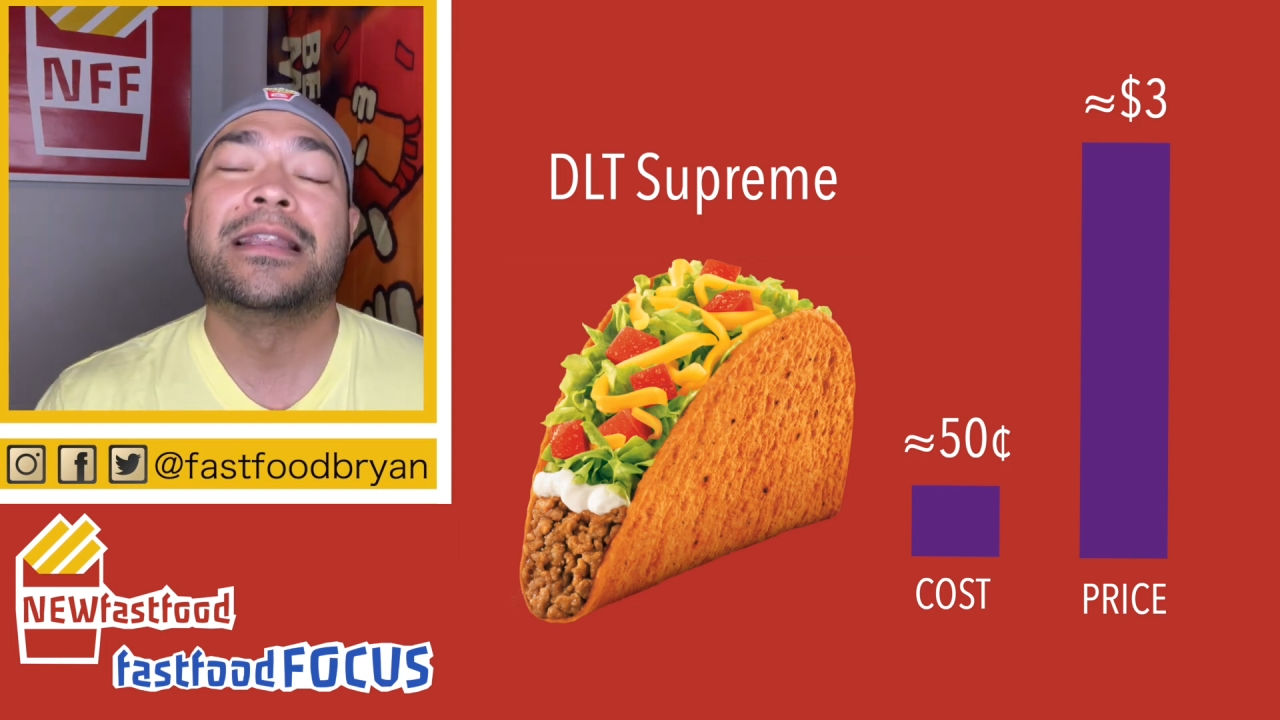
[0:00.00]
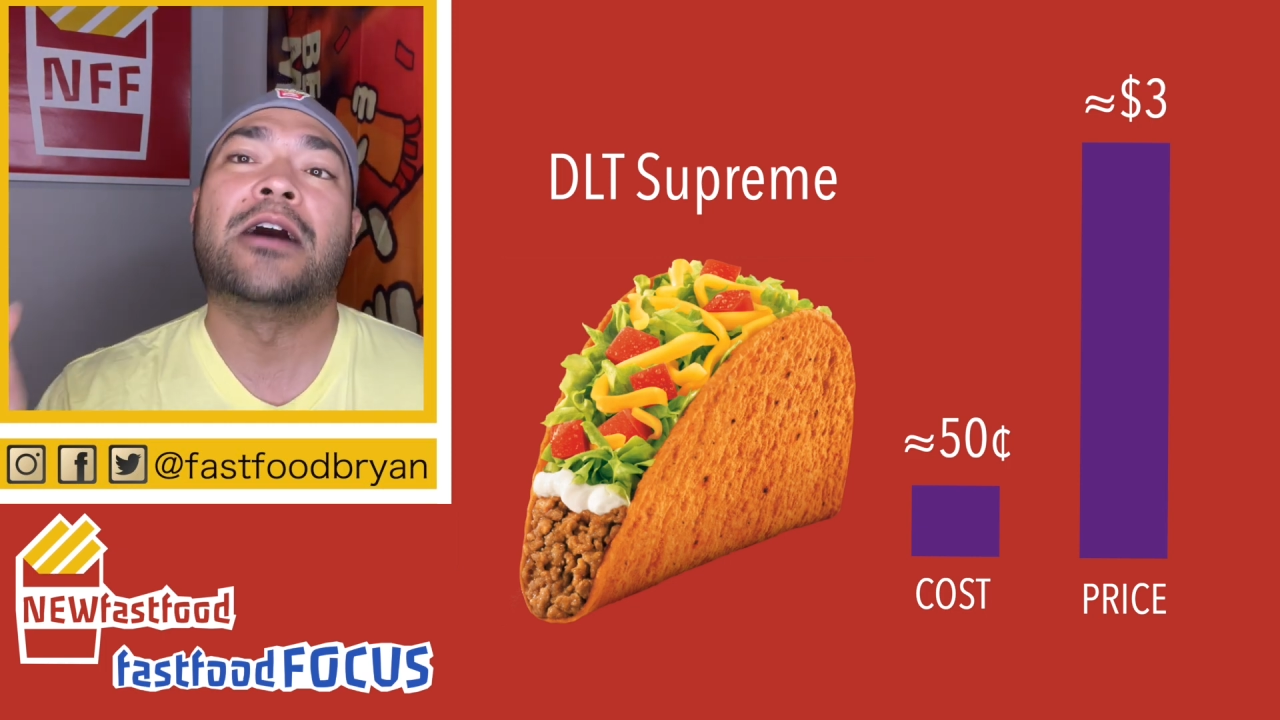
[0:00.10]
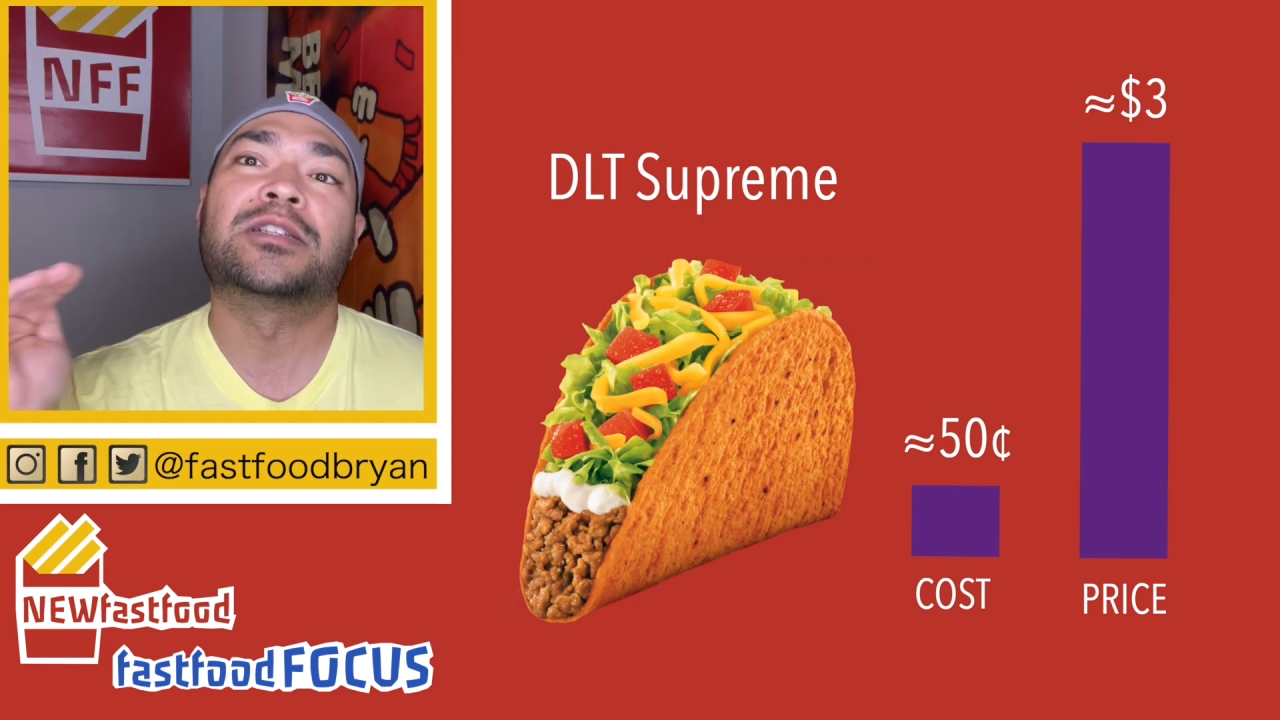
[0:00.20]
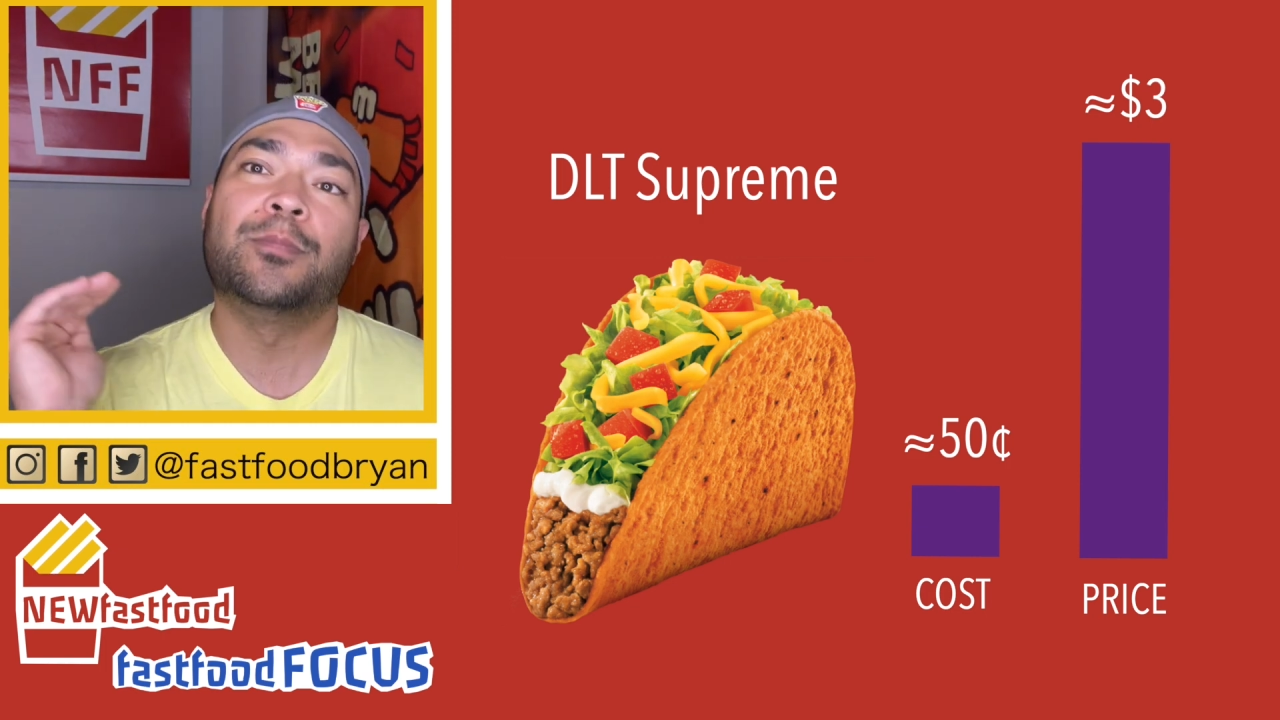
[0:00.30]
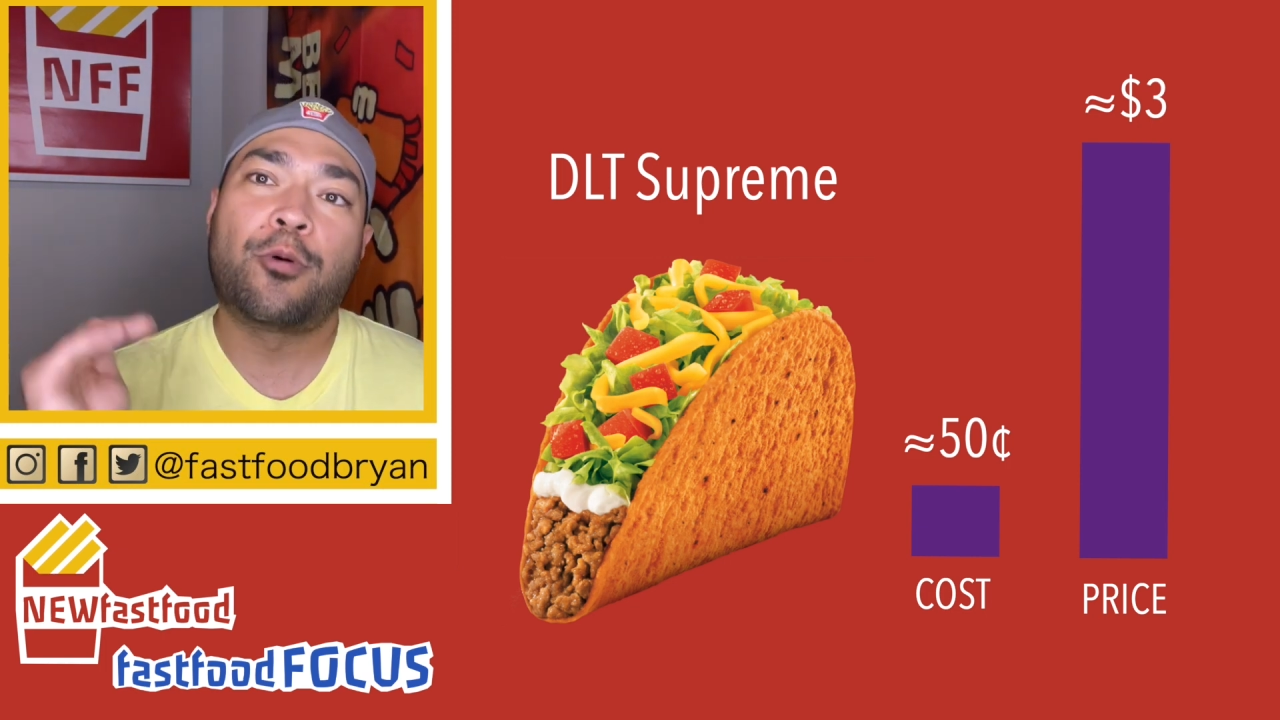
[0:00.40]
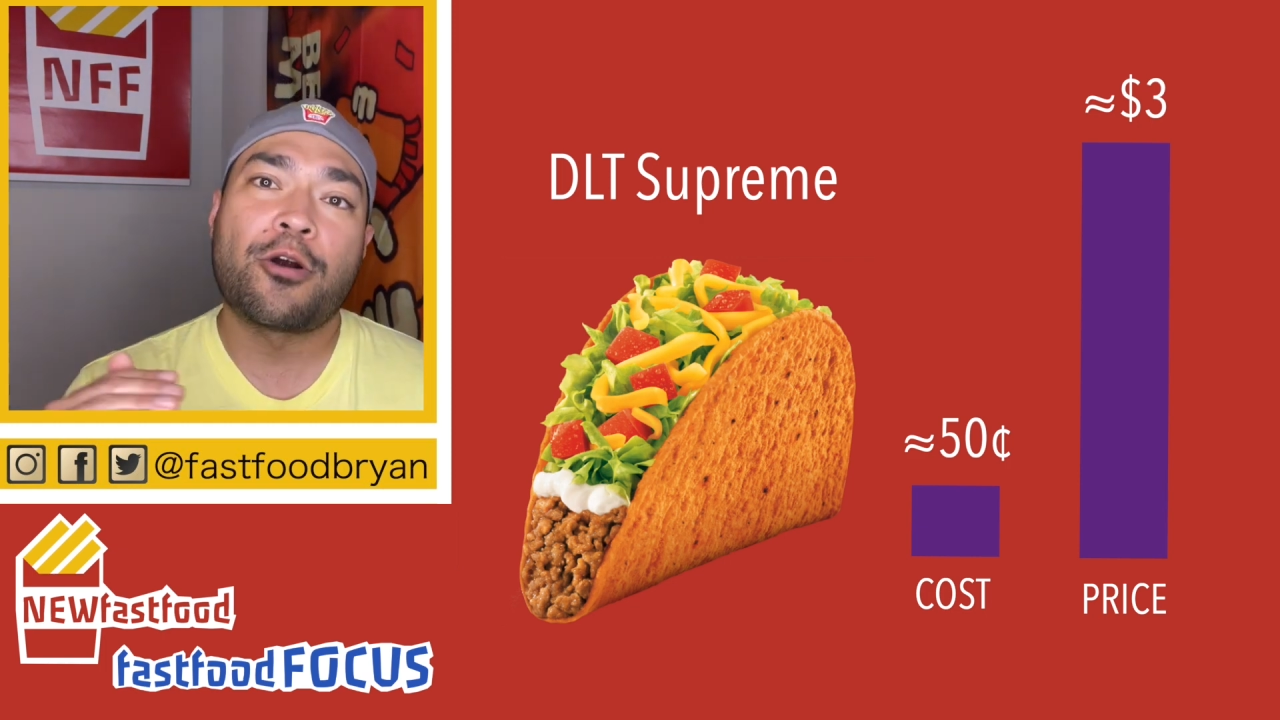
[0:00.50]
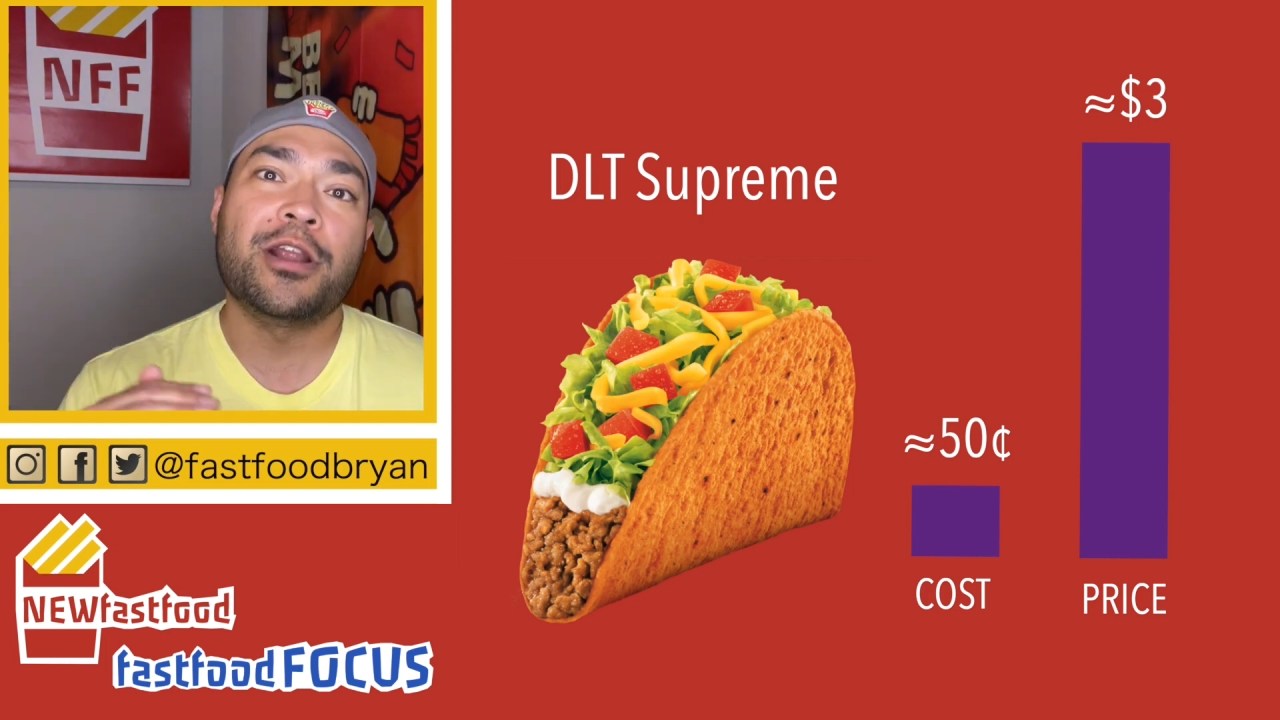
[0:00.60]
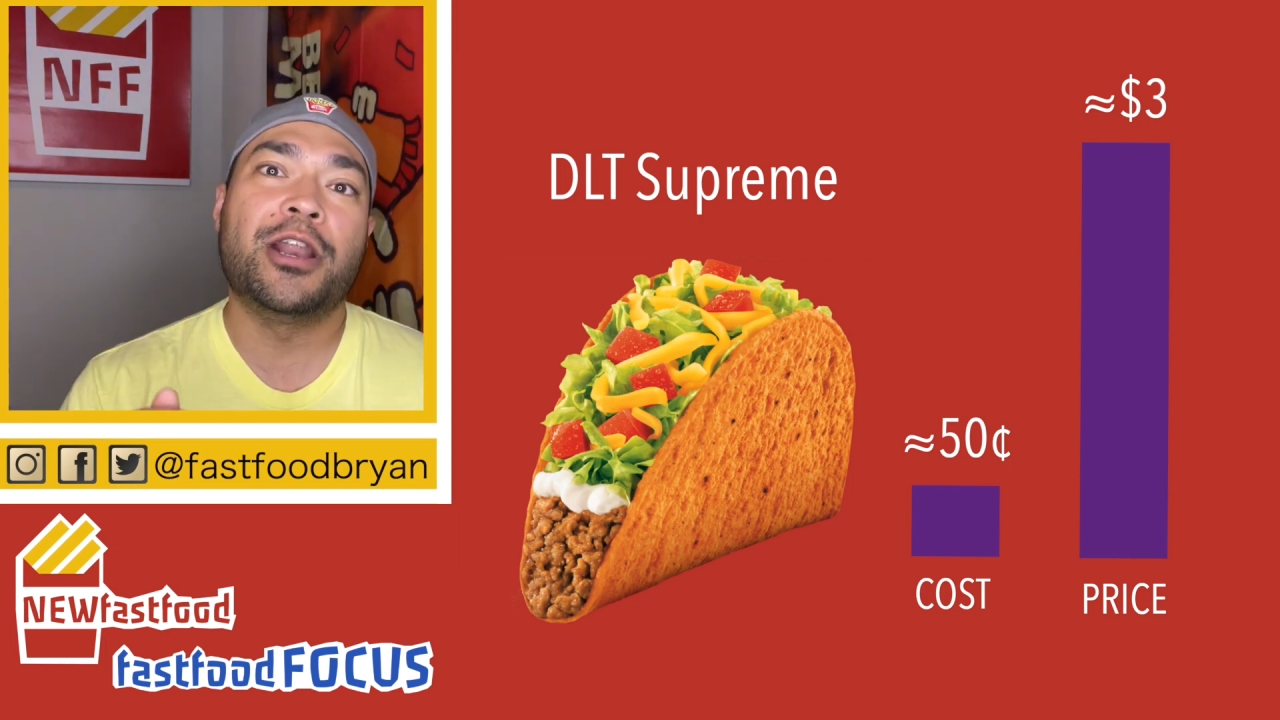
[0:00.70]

Now it's important